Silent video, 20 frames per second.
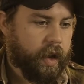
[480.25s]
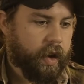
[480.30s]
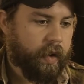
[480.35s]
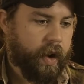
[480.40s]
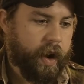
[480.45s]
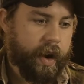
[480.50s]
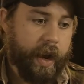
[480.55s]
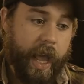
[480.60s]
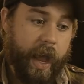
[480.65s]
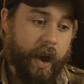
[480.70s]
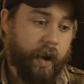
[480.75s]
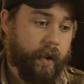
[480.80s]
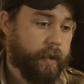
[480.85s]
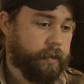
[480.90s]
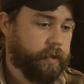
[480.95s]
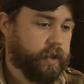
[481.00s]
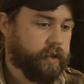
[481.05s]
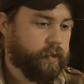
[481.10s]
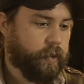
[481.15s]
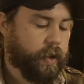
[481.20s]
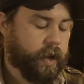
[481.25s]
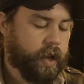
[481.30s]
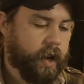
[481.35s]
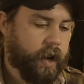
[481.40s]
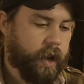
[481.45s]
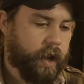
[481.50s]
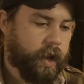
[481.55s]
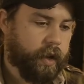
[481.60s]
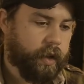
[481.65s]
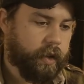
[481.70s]
right now I'm just working
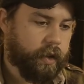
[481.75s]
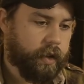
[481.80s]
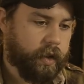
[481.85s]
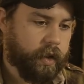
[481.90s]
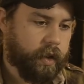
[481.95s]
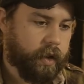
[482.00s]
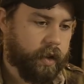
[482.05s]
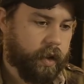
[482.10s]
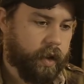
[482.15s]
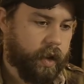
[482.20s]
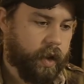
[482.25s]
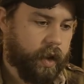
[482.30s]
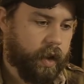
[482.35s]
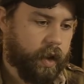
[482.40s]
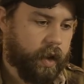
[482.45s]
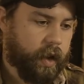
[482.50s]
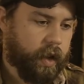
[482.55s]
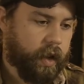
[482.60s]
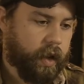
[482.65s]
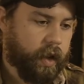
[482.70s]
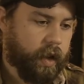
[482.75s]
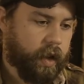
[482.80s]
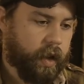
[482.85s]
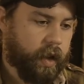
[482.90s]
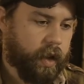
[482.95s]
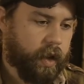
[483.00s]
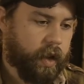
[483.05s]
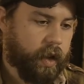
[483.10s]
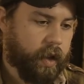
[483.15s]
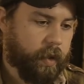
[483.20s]
on
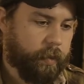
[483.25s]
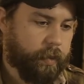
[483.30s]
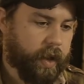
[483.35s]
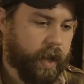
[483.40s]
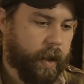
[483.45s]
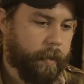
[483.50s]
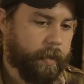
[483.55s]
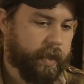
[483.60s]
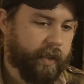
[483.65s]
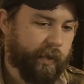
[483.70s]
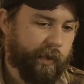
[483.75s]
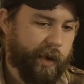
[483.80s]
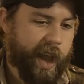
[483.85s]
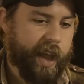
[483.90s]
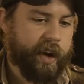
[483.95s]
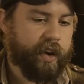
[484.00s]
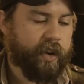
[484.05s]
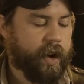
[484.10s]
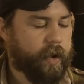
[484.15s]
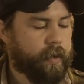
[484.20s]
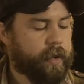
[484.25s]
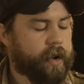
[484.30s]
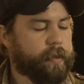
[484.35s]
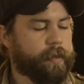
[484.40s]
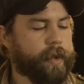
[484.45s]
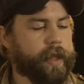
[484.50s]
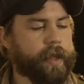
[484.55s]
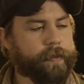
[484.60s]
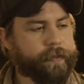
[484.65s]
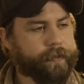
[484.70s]
becoming the writer I want
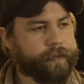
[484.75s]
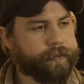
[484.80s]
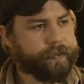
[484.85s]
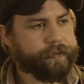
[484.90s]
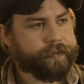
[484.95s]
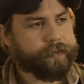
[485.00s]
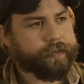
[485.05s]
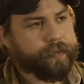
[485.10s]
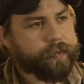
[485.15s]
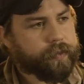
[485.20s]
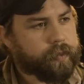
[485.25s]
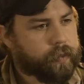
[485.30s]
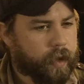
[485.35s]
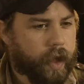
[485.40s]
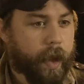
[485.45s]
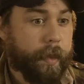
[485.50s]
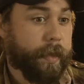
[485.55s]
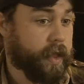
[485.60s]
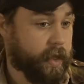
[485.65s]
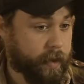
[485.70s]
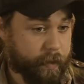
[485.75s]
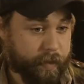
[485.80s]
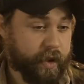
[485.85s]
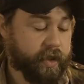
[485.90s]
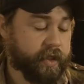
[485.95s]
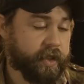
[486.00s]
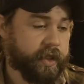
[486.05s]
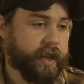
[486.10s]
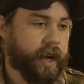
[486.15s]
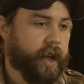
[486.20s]
to be, becoming the
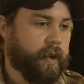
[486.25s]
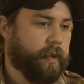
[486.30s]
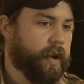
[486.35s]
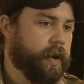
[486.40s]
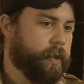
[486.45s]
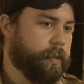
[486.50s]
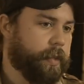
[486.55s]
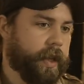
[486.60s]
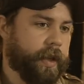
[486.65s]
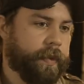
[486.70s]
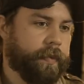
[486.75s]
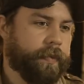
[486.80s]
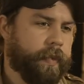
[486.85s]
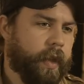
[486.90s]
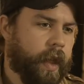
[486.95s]
person I want to be.